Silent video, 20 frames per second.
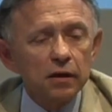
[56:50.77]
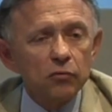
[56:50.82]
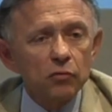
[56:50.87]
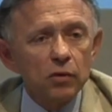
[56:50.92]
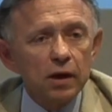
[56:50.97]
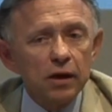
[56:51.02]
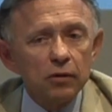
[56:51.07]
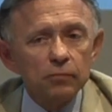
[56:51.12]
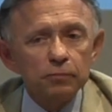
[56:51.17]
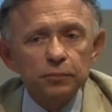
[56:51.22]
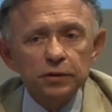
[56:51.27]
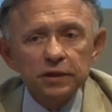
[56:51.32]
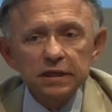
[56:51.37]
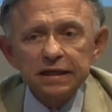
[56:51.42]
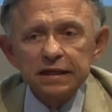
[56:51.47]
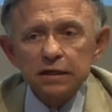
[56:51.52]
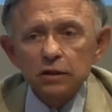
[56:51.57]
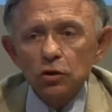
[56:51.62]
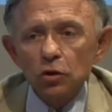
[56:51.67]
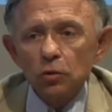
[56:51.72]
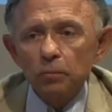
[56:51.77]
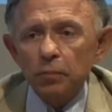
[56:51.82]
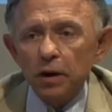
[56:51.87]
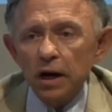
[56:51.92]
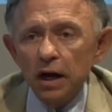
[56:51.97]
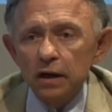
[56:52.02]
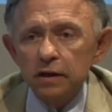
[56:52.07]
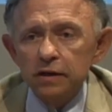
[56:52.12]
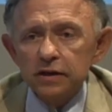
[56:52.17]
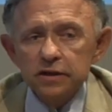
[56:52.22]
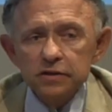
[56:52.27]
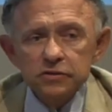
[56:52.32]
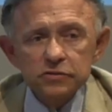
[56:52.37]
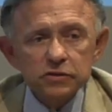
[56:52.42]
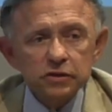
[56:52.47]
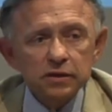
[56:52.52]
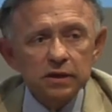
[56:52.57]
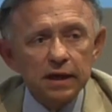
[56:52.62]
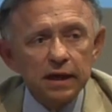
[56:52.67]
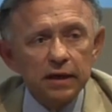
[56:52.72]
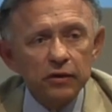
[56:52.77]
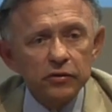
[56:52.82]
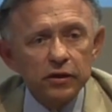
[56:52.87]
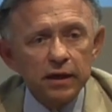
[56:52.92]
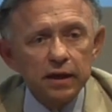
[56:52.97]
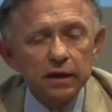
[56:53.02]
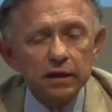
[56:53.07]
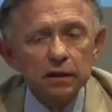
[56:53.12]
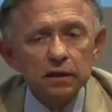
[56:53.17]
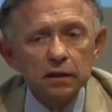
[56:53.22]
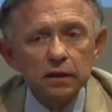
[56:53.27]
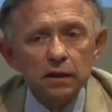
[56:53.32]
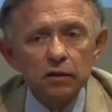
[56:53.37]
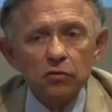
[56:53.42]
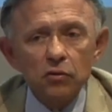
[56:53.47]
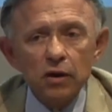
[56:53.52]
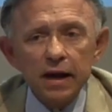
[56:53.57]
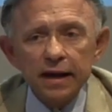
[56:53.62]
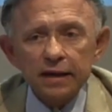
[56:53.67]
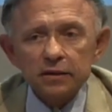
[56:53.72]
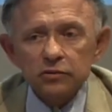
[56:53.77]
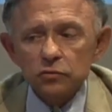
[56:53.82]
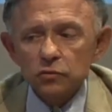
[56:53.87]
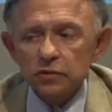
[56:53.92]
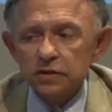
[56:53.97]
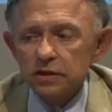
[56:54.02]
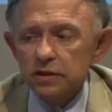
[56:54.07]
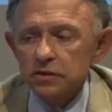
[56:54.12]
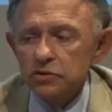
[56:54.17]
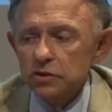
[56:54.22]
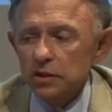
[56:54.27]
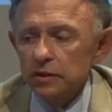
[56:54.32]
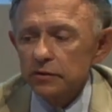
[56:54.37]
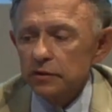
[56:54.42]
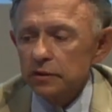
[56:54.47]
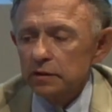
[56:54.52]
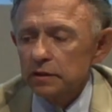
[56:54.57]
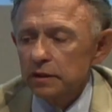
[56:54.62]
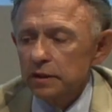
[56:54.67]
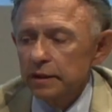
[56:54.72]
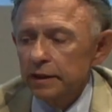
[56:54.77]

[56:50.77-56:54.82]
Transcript: around political parties and how they interact with each other.